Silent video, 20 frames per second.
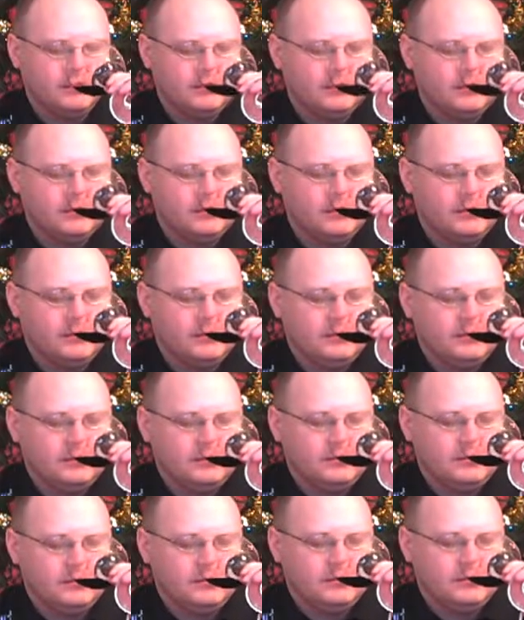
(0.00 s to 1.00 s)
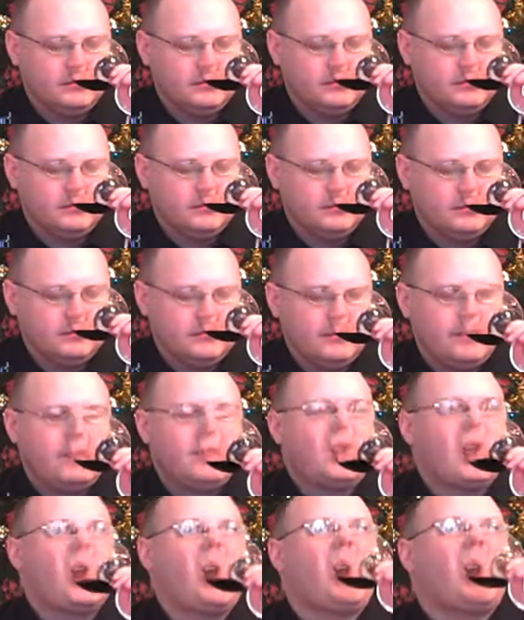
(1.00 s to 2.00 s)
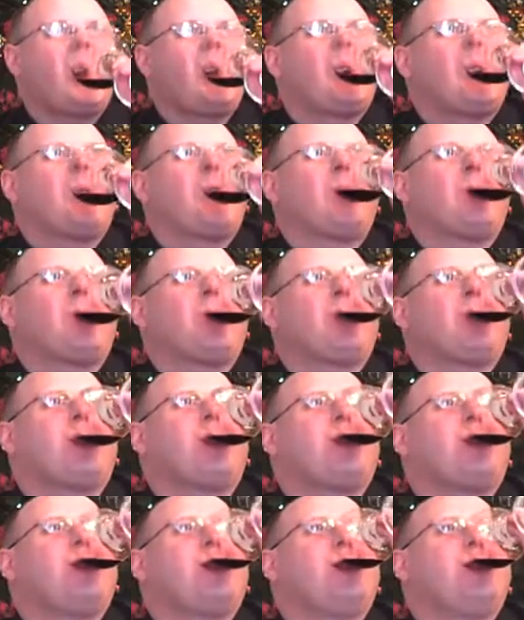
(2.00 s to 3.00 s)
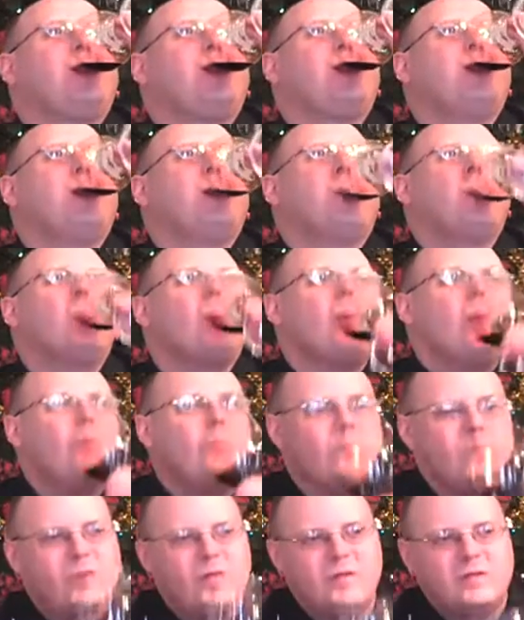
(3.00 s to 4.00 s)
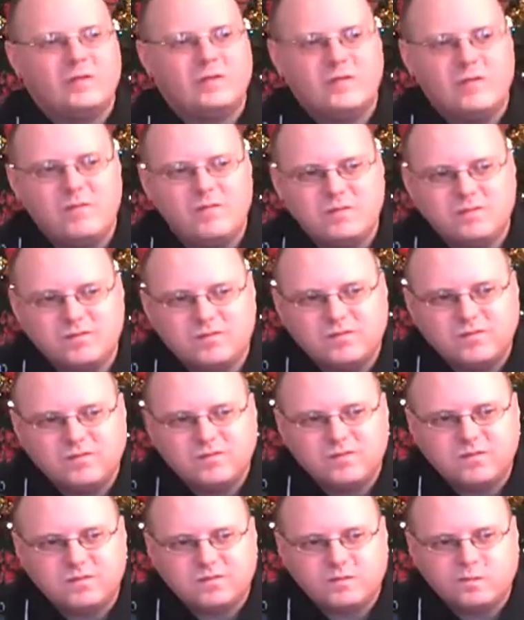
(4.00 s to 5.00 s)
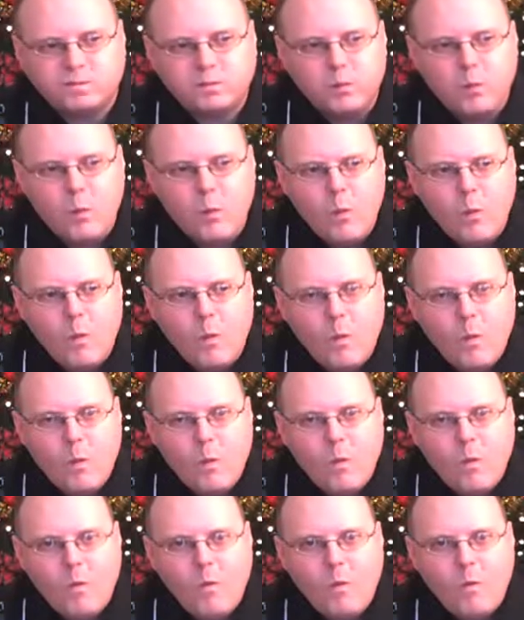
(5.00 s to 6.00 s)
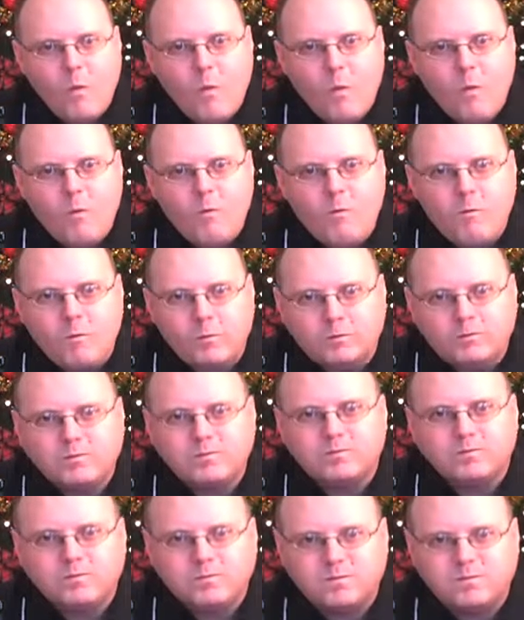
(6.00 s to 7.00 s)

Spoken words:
[no speech]